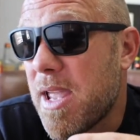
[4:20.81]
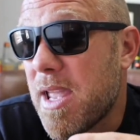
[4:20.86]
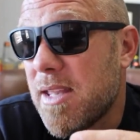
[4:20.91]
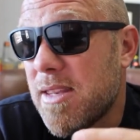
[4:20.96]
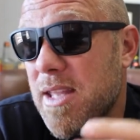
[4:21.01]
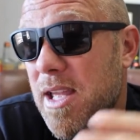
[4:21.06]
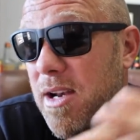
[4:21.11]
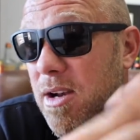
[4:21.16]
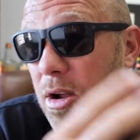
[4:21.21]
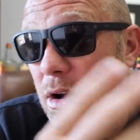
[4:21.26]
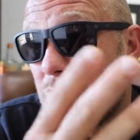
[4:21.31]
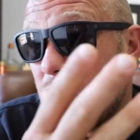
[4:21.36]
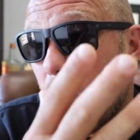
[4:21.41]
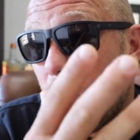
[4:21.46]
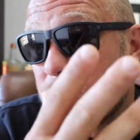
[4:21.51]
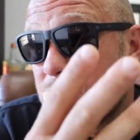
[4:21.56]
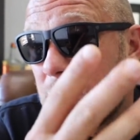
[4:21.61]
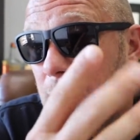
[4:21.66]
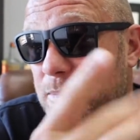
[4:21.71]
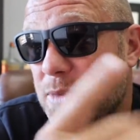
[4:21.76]
And then of
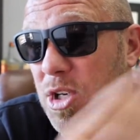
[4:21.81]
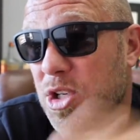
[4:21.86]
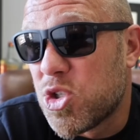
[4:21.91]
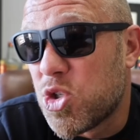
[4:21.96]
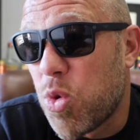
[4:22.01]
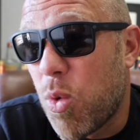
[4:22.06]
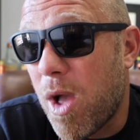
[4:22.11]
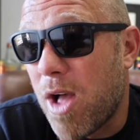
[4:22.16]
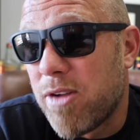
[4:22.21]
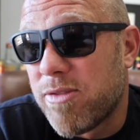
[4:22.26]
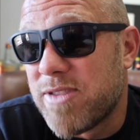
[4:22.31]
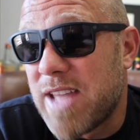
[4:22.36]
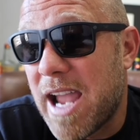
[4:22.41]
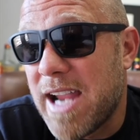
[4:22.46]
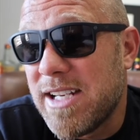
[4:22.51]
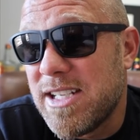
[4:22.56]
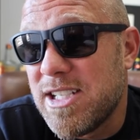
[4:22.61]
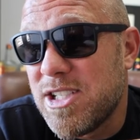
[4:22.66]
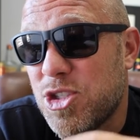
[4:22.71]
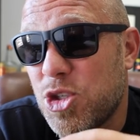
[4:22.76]
course up to the
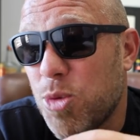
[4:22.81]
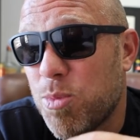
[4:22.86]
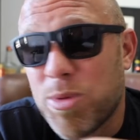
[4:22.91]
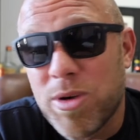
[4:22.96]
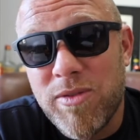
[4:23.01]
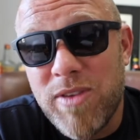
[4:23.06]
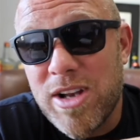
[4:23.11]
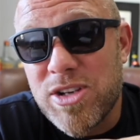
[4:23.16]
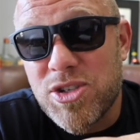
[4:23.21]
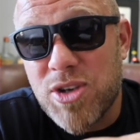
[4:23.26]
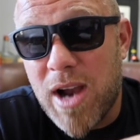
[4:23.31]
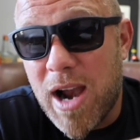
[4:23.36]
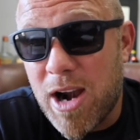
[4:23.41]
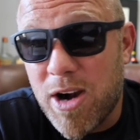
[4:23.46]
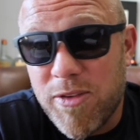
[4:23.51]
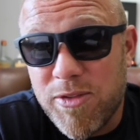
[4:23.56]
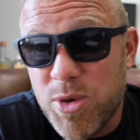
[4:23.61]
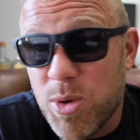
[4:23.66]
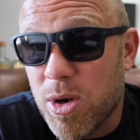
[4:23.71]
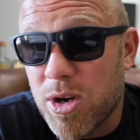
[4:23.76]
1290 Super Adventure
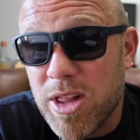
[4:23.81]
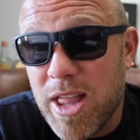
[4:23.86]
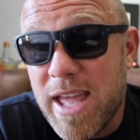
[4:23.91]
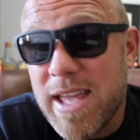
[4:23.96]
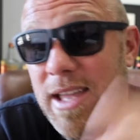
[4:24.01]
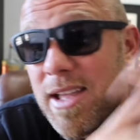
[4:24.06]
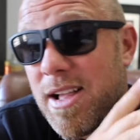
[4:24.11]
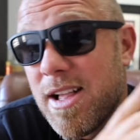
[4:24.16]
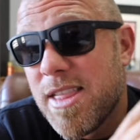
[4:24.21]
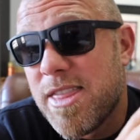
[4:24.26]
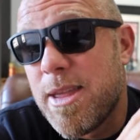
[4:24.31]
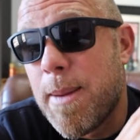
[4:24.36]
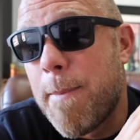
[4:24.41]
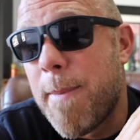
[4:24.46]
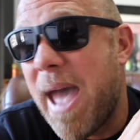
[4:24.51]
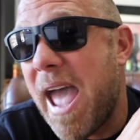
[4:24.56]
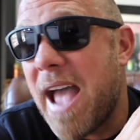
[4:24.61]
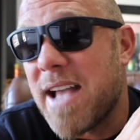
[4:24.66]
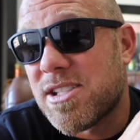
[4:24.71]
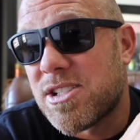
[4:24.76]
R if you are like the
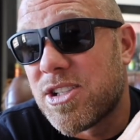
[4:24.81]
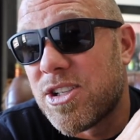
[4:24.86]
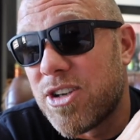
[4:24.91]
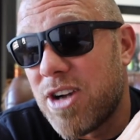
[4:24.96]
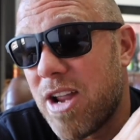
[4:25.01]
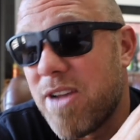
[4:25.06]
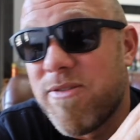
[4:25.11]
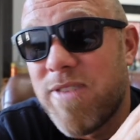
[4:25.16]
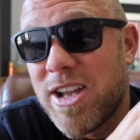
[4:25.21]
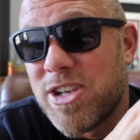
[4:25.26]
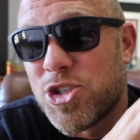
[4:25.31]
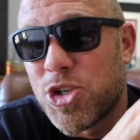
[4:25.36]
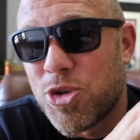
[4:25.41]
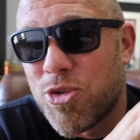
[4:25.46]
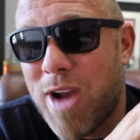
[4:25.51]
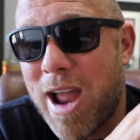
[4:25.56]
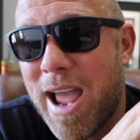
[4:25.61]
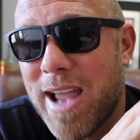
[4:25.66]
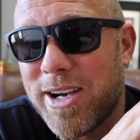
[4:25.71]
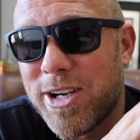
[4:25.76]
master adventure
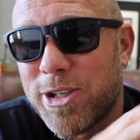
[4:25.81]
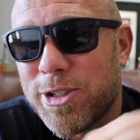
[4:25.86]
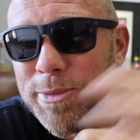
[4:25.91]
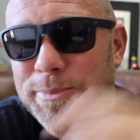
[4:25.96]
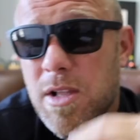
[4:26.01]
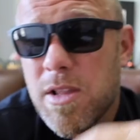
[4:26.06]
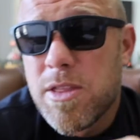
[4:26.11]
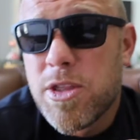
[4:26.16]
rider.